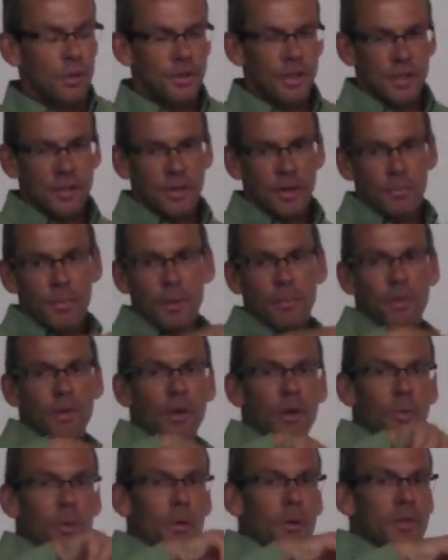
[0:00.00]
Well, just so people
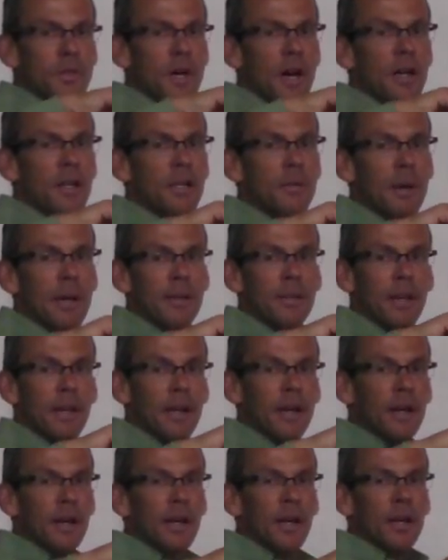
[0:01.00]
know what we were talking about
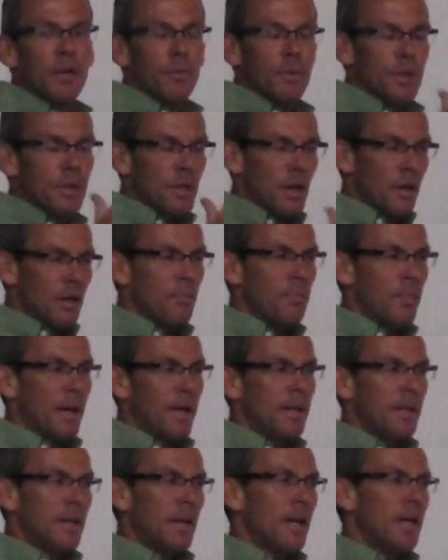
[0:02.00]
there, when you go to
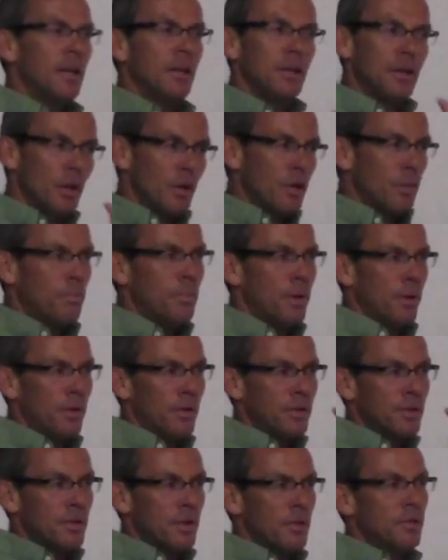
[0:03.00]
bed at night, no
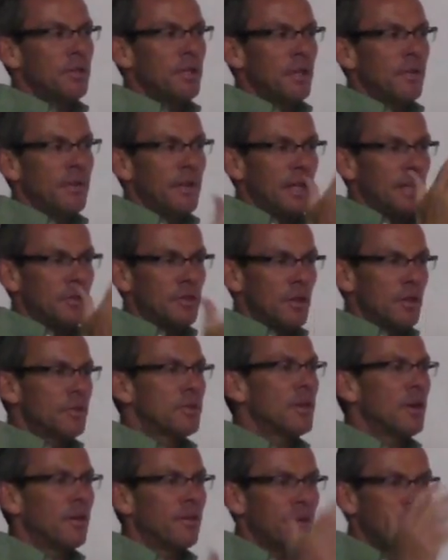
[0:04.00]
computers, no TVs, no
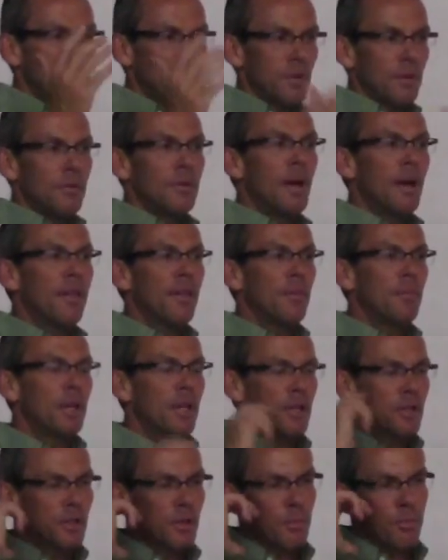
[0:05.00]
cell phones, no nothing,
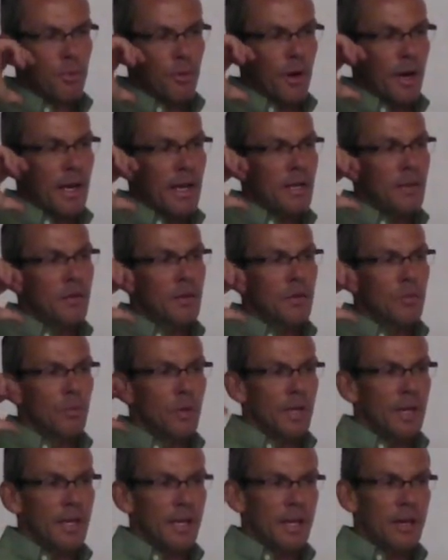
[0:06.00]
because your brain,
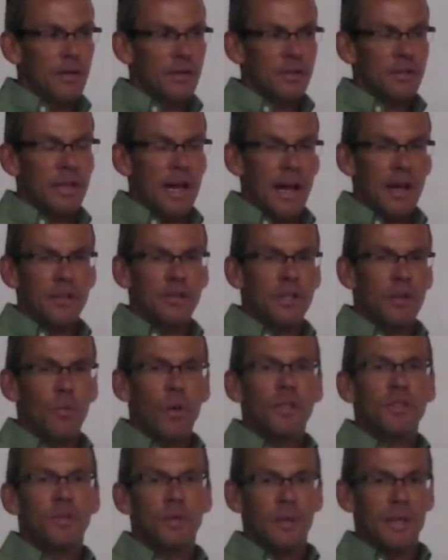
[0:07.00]
when it hears sounds, it
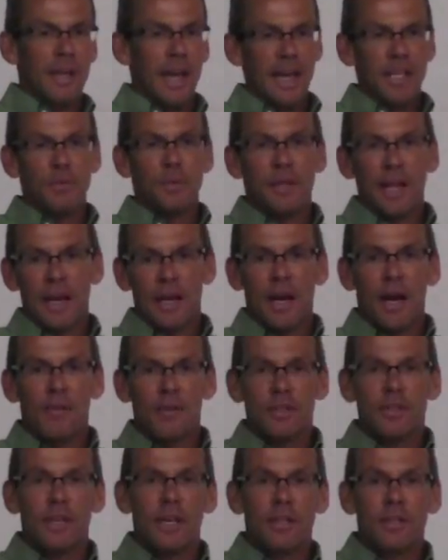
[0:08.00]
wants to engage with that
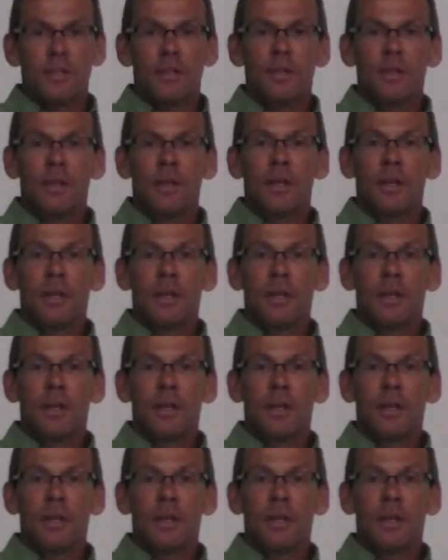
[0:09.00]
conversation.